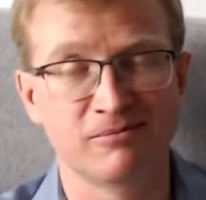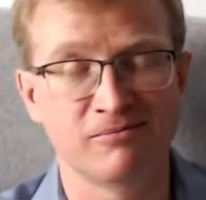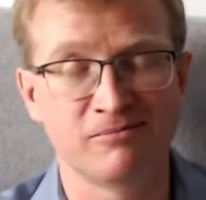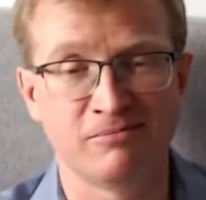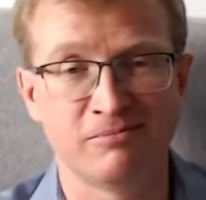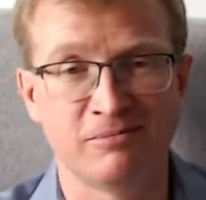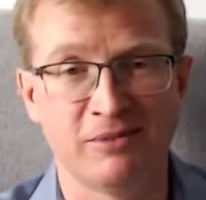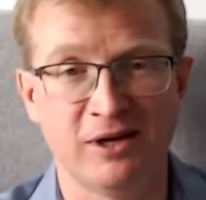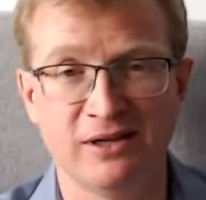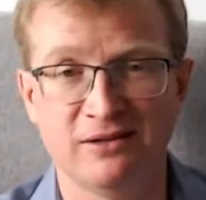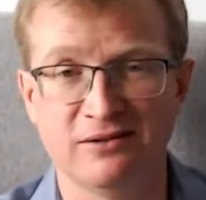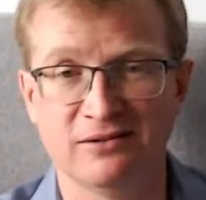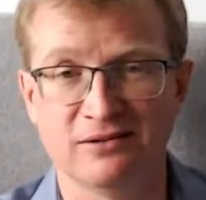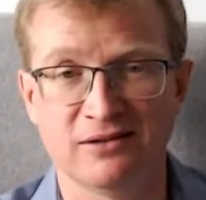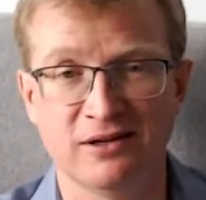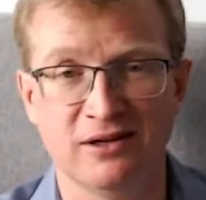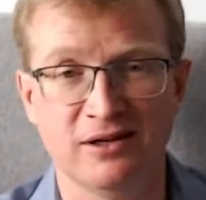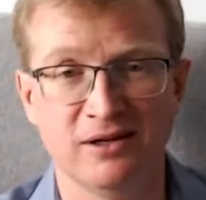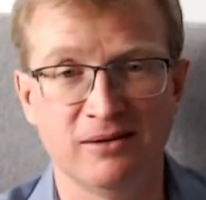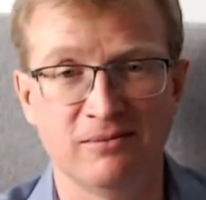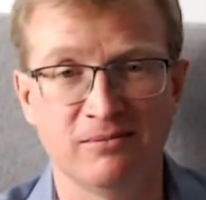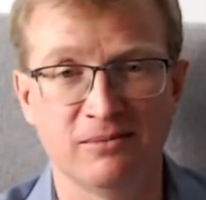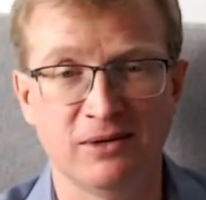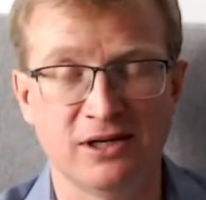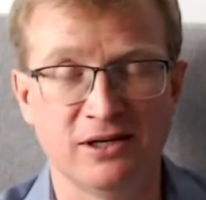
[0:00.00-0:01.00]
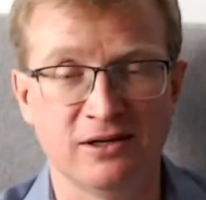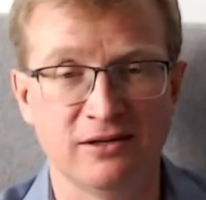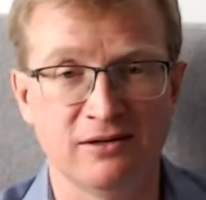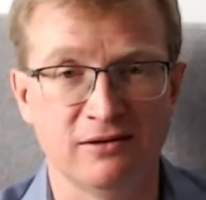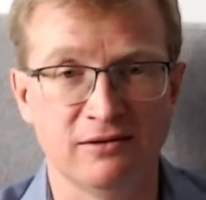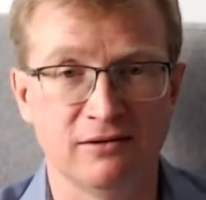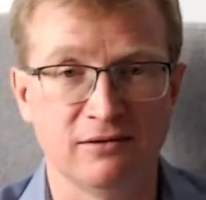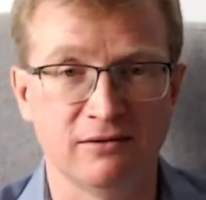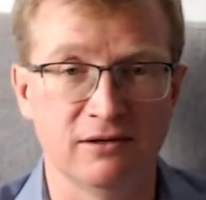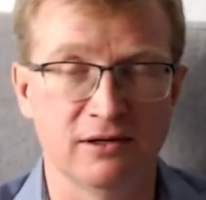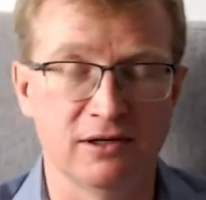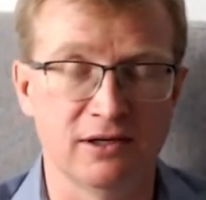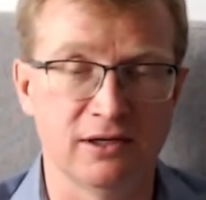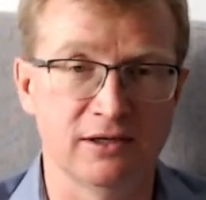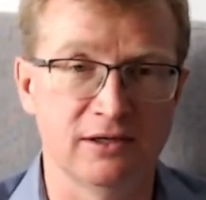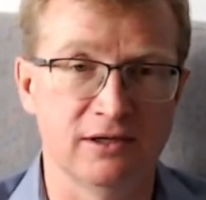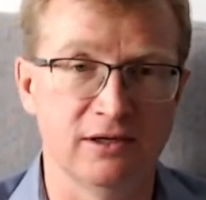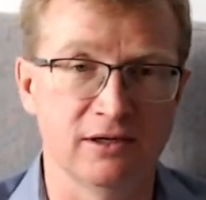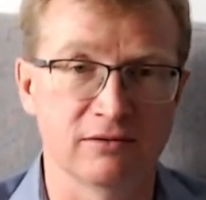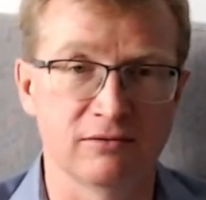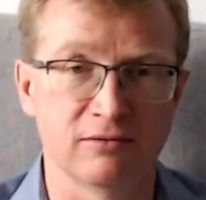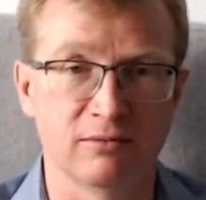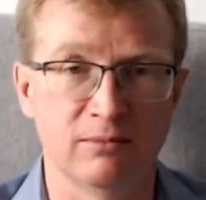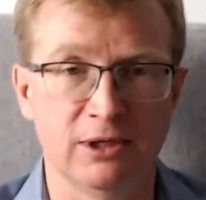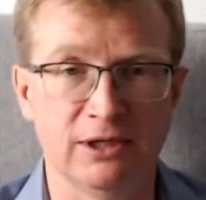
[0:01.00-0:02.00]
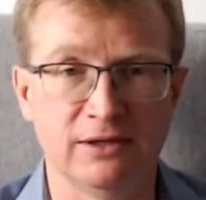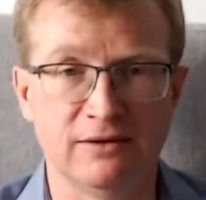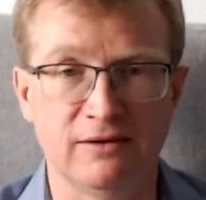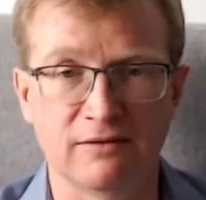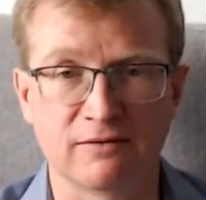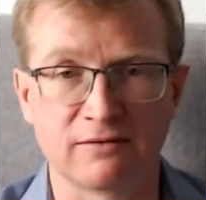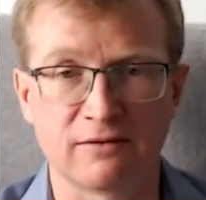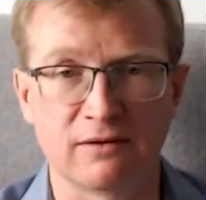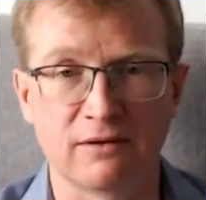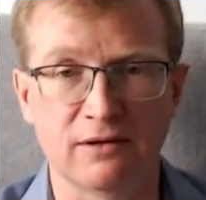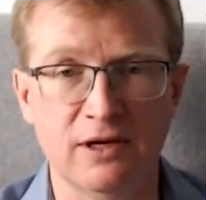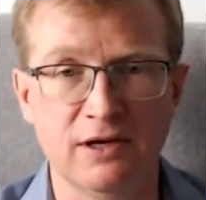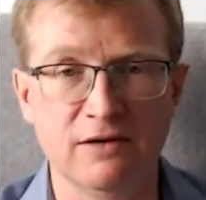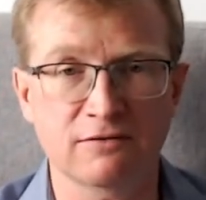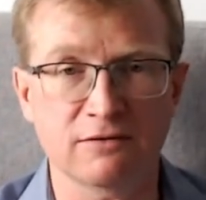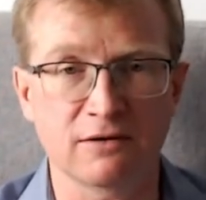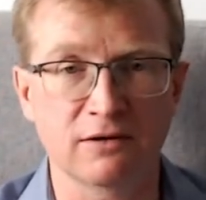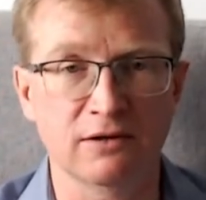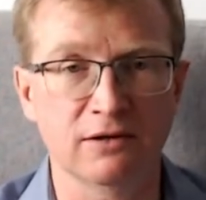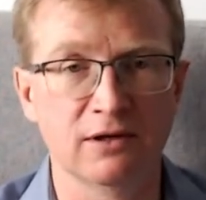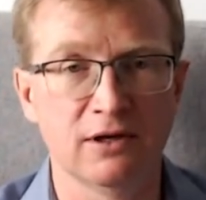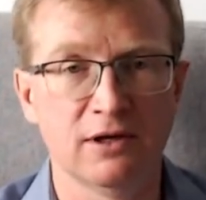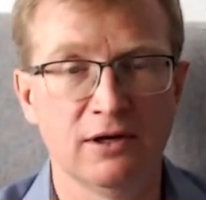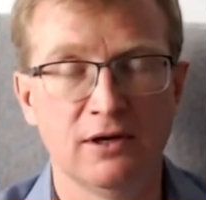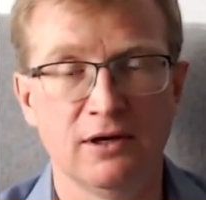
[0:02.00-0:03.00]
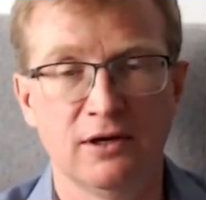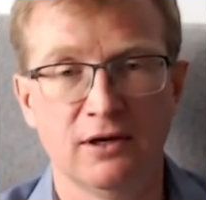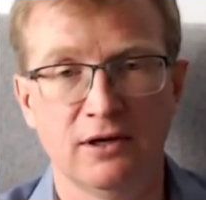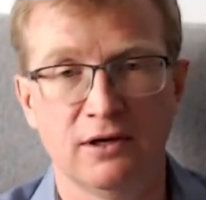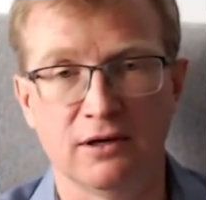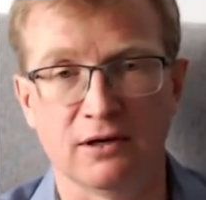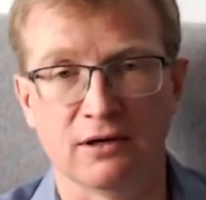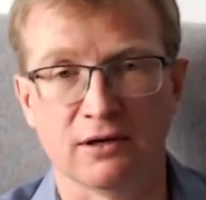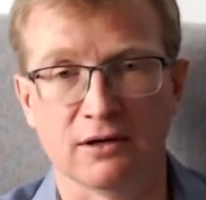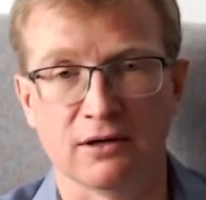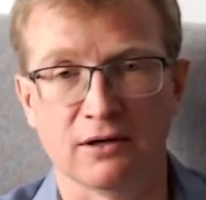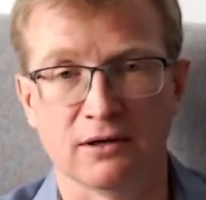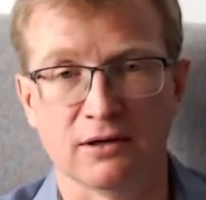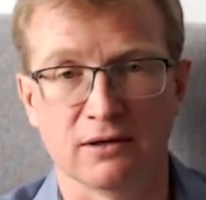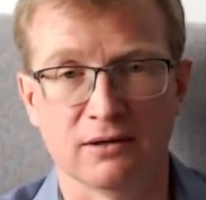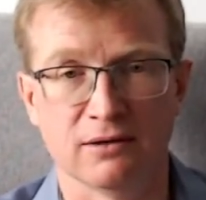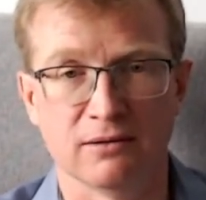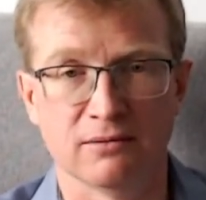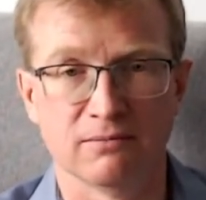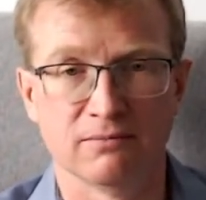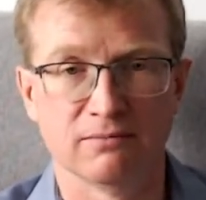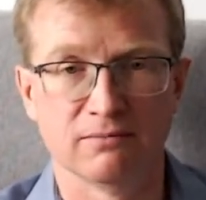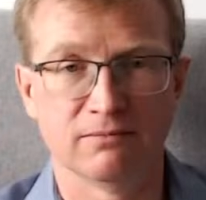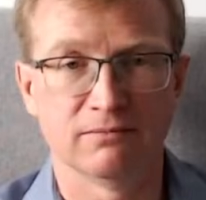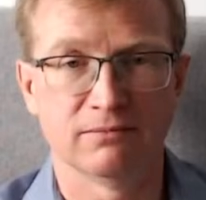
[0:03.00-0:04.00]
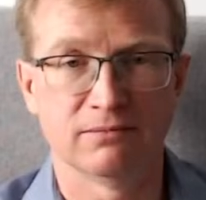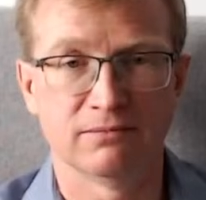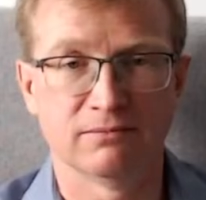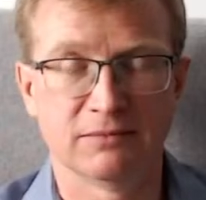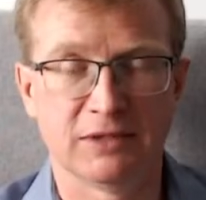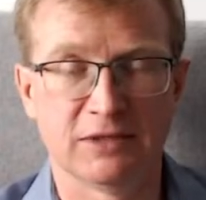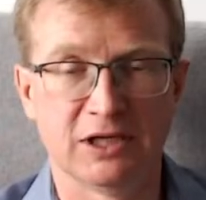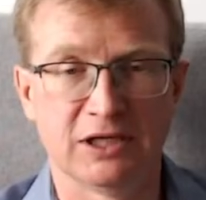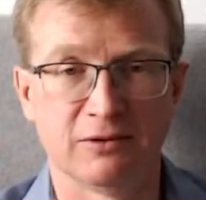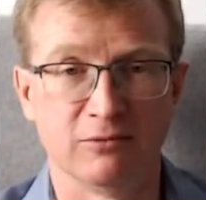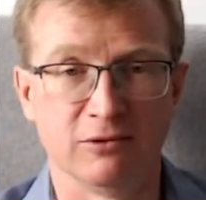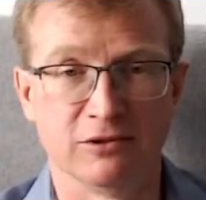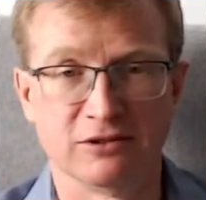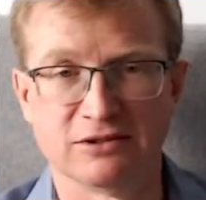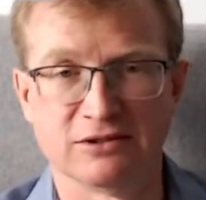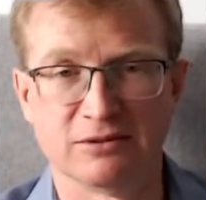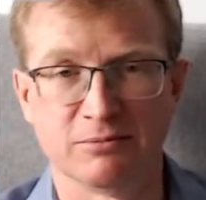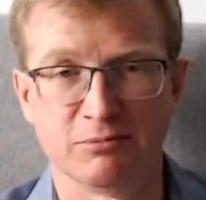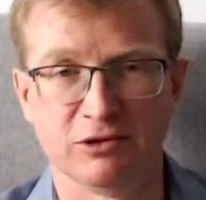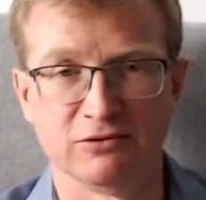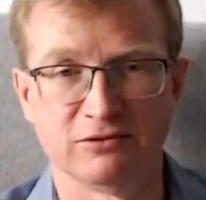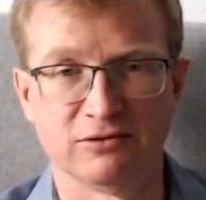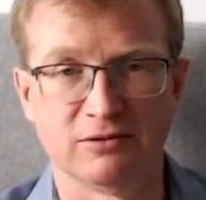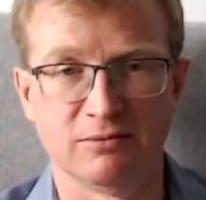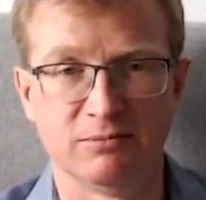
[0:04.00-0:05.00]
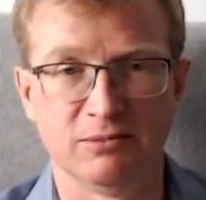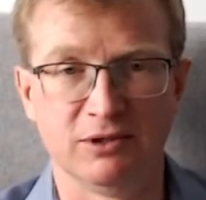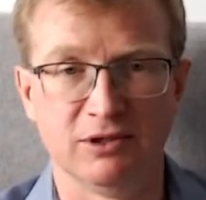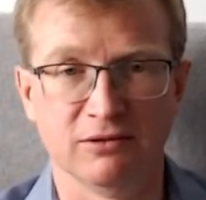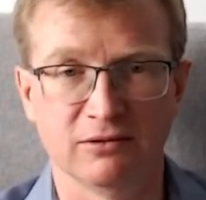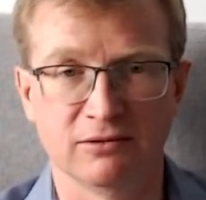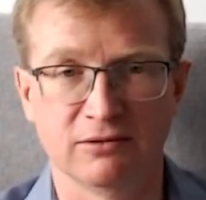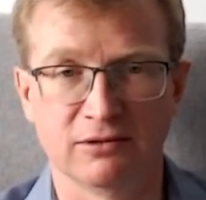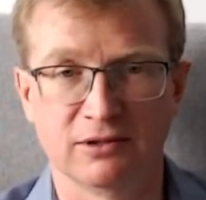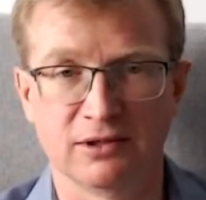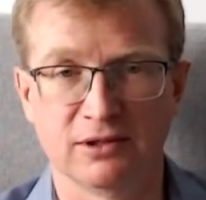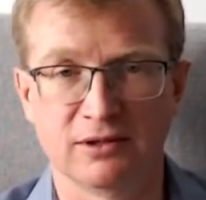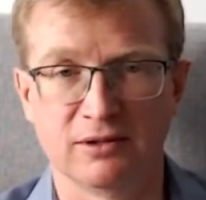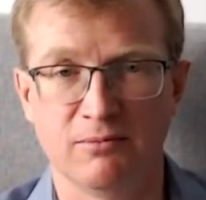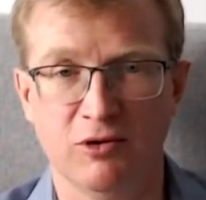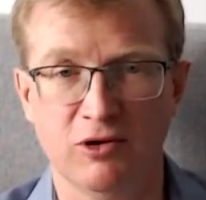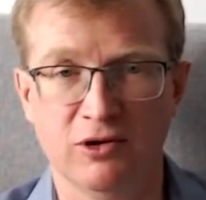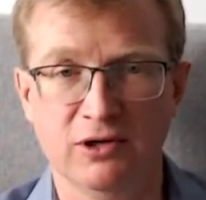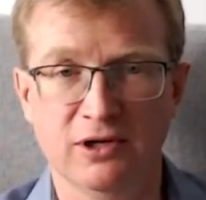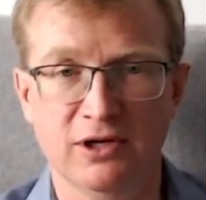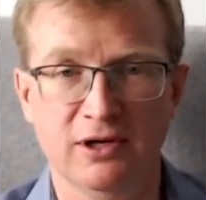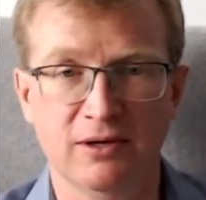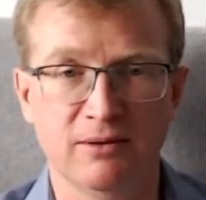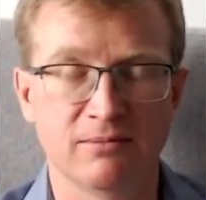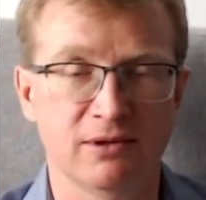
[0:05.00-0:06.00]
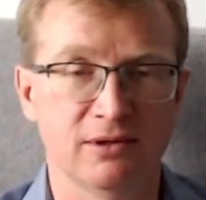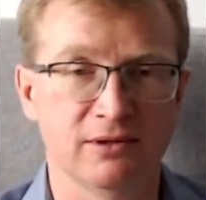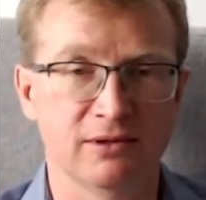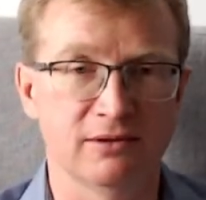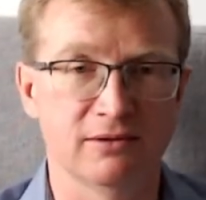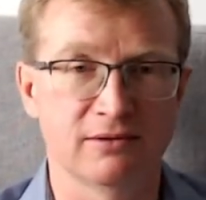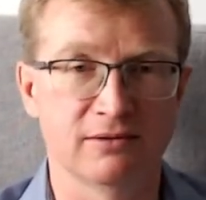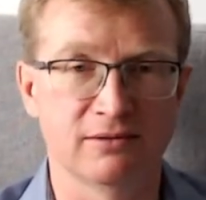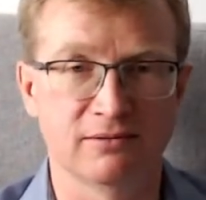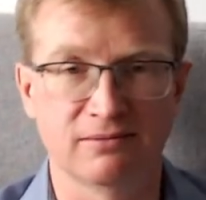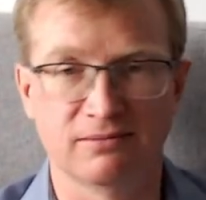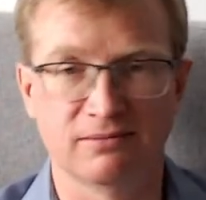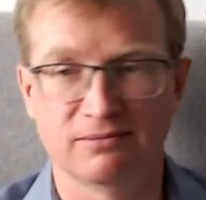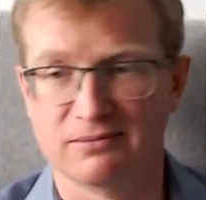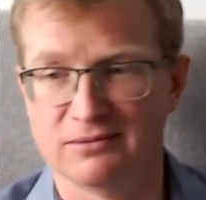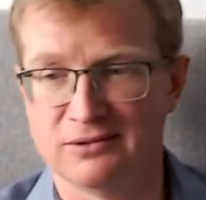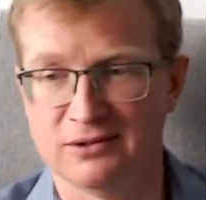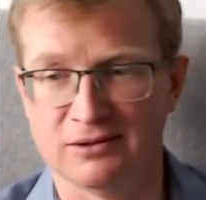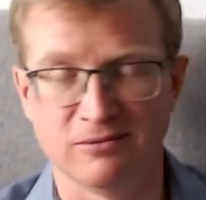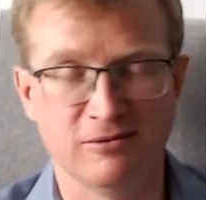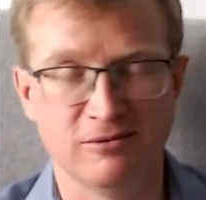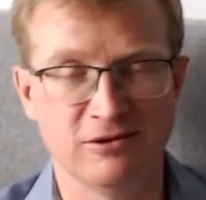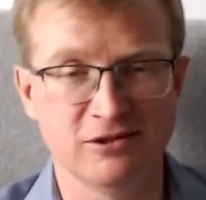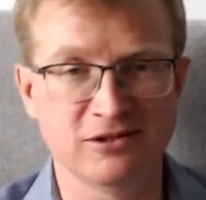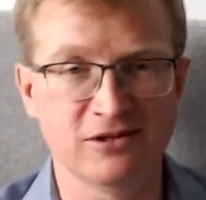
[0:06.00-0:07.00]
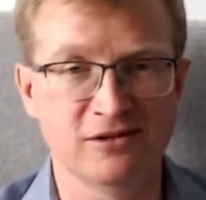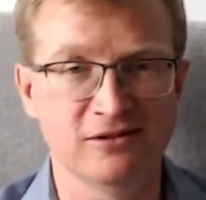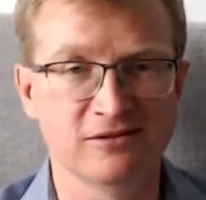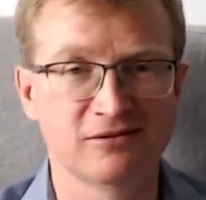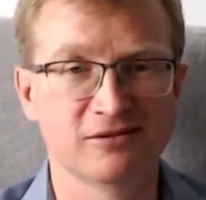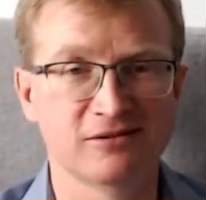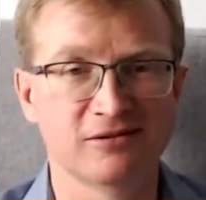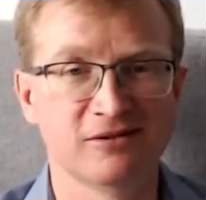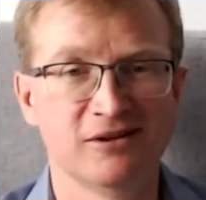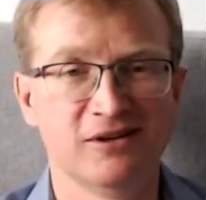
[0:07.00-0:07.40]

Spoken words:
by the time I got to my destination, it was supposed to be early in the morning, but it wasn't.